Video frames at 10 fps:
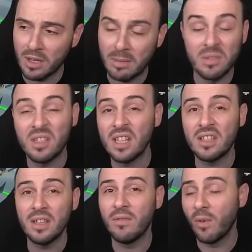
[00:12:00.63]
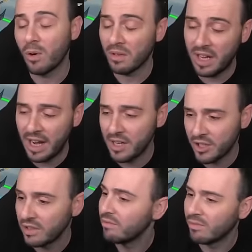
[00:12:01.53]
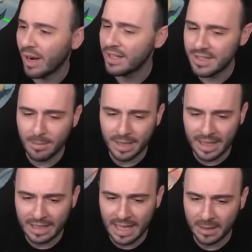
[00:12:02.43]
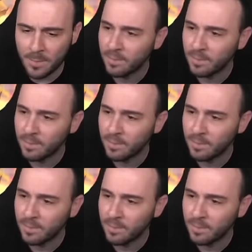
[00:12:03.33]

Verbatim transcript: on him, sixty-four K, right? Something like that.